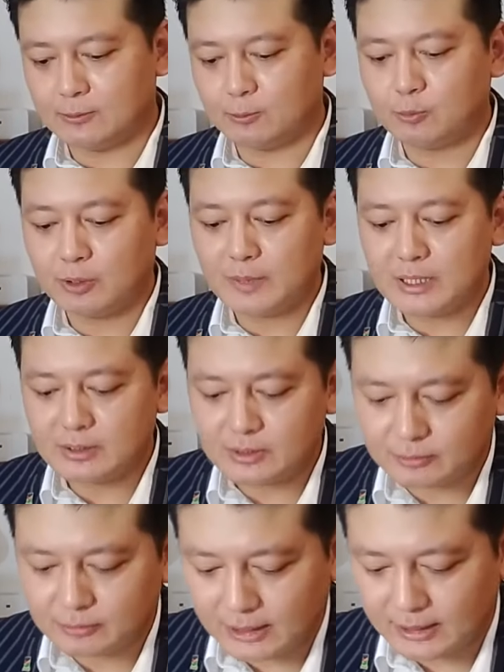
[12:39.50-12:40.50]

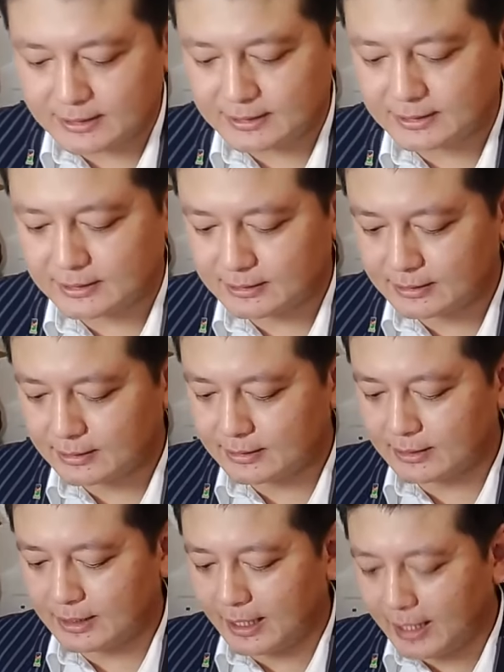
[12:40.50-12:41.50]
women's rights,
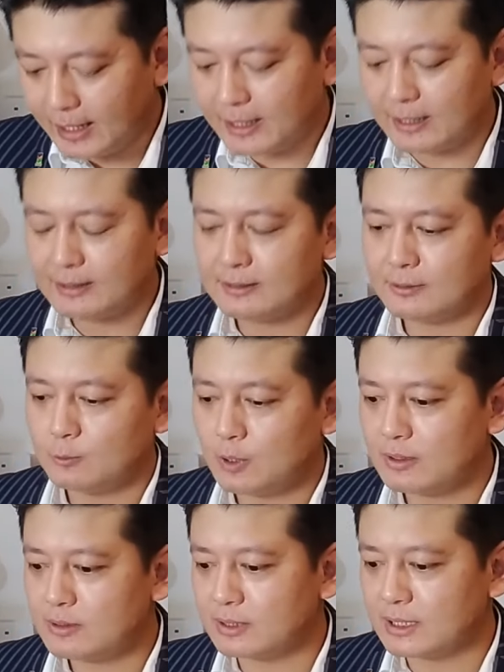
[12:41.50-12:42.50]
and
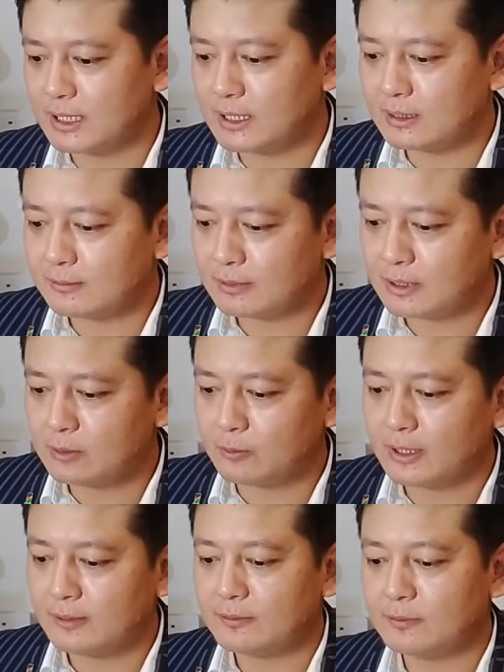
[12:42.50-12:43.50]
wanted to get
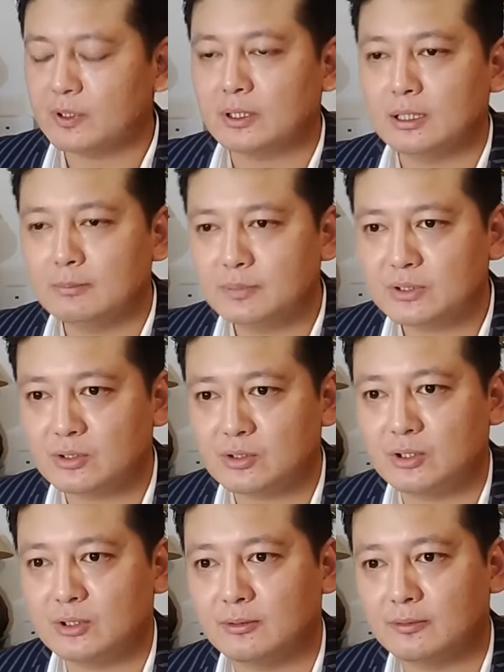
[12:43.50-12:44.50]
away from the
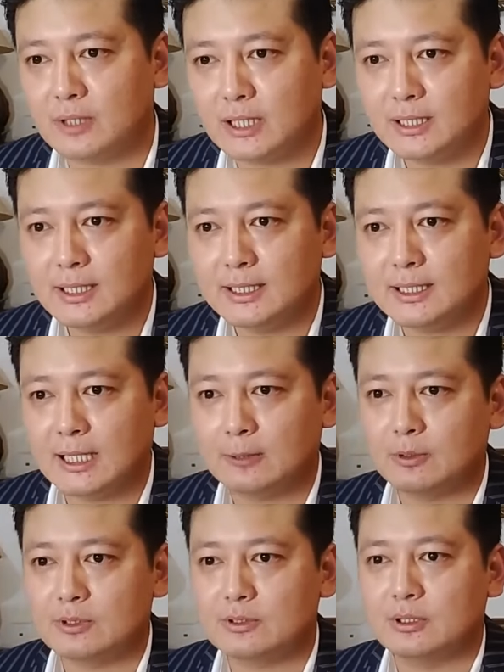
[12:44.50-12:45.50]
imposition of Hindi
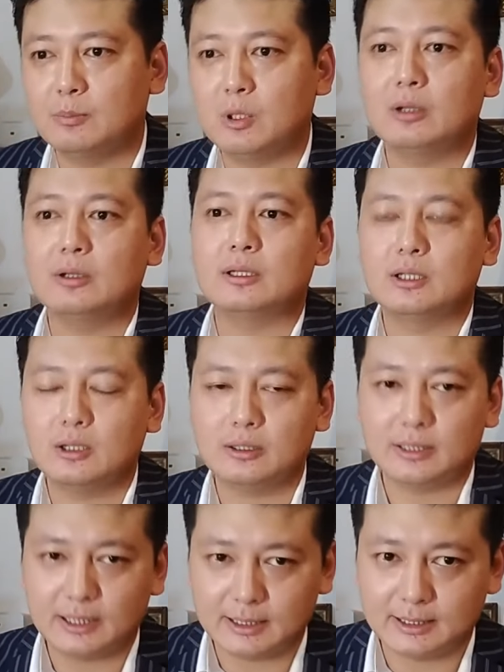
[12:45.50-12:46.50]
language upon the
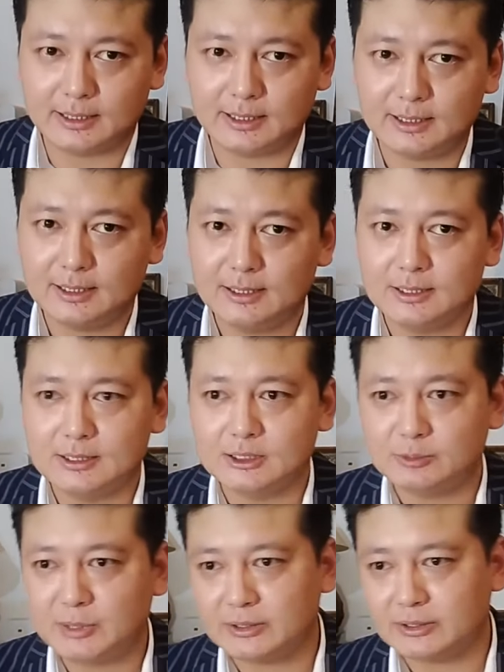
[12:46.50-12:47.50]
non-Hindi
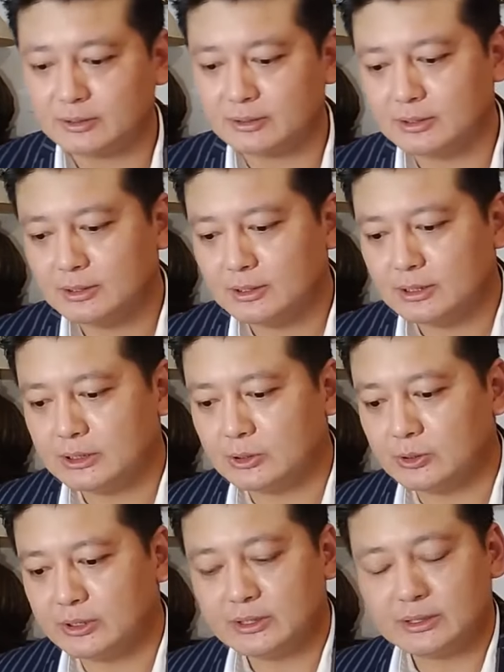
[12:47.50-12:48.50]
speakers.
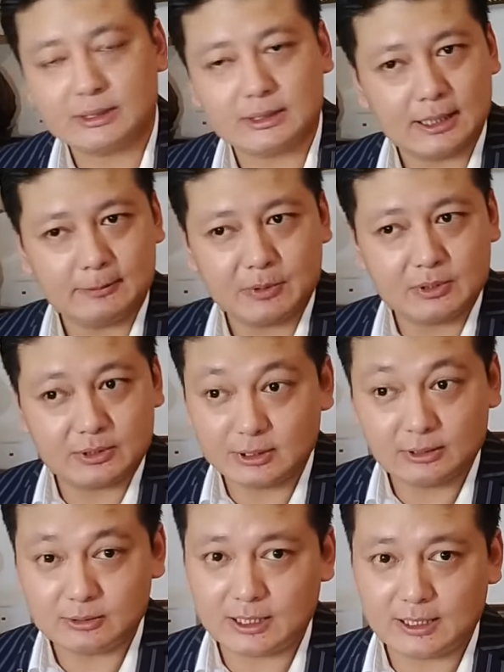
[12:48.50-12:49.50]
So this happens
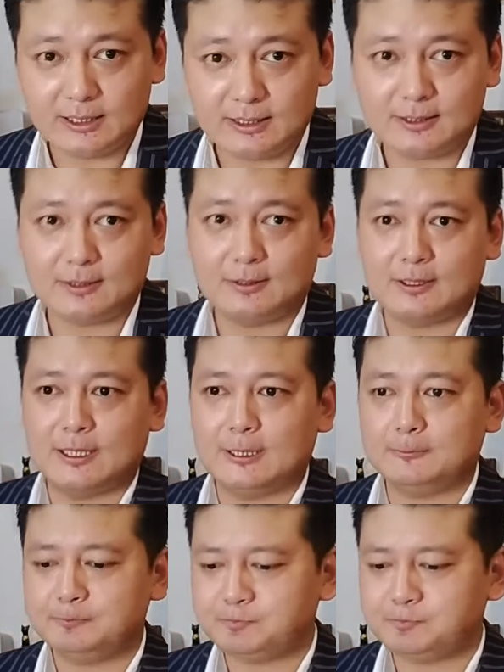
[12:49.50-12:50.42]
still today, okay.